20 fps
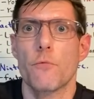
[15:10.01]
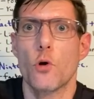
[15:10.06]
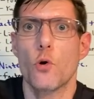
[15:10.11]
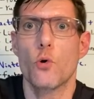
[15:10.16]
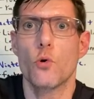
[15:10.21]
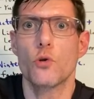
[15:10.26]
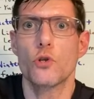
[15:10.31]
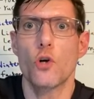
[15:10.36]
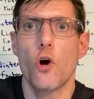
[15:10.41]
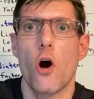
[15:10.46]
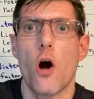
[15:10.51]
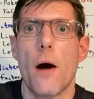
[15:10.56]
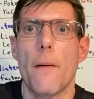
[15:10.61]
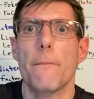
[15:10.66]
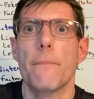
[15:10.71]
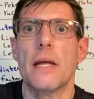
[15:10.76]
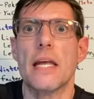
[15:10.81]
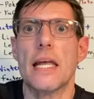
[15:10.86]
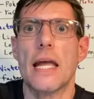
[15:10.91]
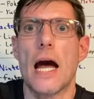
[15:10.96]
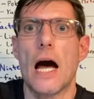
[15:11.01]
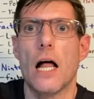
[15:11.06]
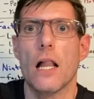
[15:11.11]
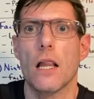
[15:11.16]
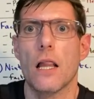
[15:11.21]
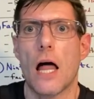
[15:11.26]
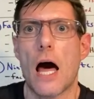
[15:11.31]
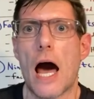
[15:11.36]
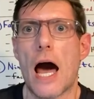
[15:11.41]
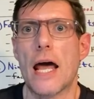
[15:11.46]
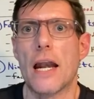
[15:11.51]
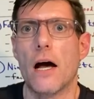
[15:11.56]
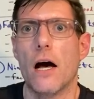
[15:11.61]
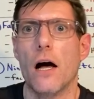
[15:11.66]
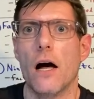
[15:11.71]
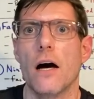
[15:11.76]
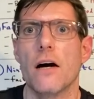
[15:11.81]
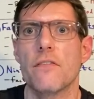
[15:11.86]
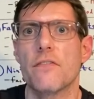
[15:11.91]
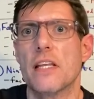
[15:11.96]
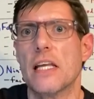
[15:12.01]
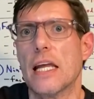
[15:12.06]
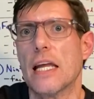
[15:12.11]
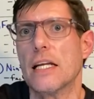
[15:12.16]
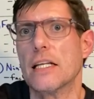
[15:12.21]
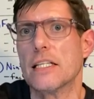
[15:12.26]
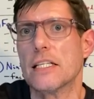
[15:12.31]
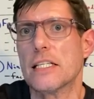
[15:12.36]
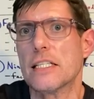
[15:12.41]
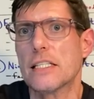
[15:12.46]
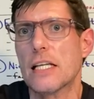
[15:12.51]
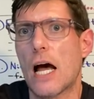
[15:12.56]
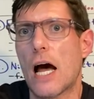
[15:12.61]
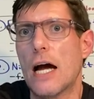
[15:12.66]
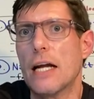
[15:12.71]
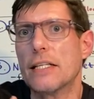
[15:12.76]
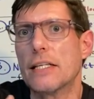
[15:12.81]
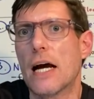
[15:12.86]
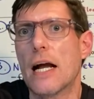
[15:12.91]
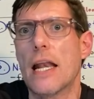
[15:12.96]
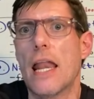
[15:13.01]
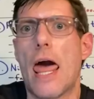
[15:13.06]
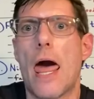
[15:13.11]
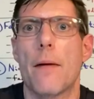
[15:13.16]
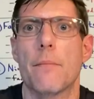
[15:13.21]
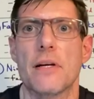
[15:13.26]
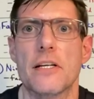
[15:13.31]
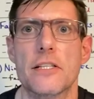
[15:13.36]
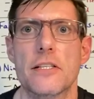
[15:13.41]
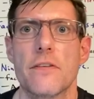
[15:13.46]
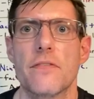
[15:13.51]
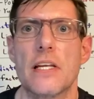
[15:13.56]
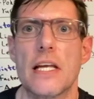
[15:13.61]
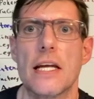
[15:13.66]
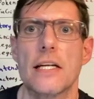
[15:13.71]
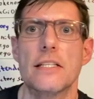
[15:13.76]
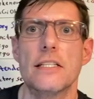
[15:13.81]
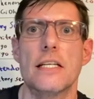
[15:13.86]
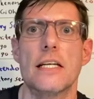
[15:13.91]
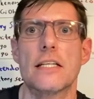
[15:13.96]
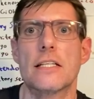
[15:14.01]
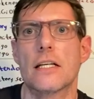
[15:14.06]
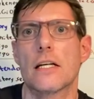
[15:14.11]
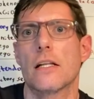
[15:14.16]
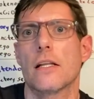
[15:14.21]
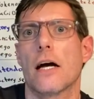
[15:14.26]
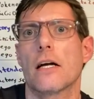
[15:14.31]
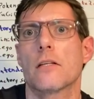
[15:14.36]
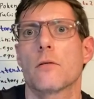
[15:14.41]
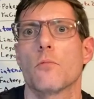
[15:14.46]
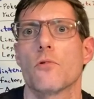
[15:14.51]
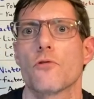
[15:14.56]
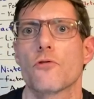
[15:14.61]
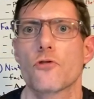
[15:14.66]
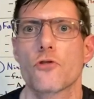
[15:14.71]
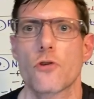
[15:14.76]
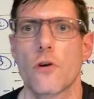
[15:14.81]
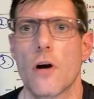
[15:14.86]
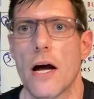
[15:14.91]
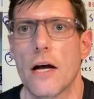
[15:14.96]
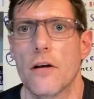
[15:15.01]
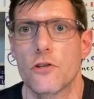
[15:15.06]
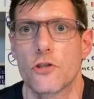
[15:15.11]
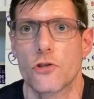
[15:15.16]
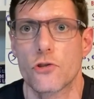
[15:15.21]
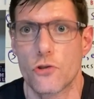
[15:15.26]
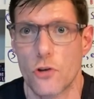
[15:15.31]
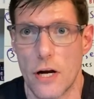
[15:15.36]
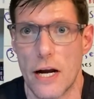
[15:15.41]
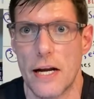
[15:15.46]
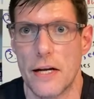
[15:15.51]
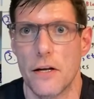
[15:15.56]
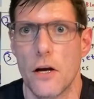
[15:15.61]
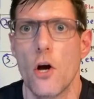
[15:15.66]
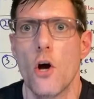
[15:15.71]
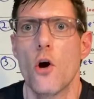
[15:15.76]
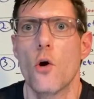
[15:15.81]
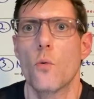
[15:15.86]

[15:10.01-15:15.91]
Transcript: who taught me a lot of the inside dynamics of the antiques and collectibles trade.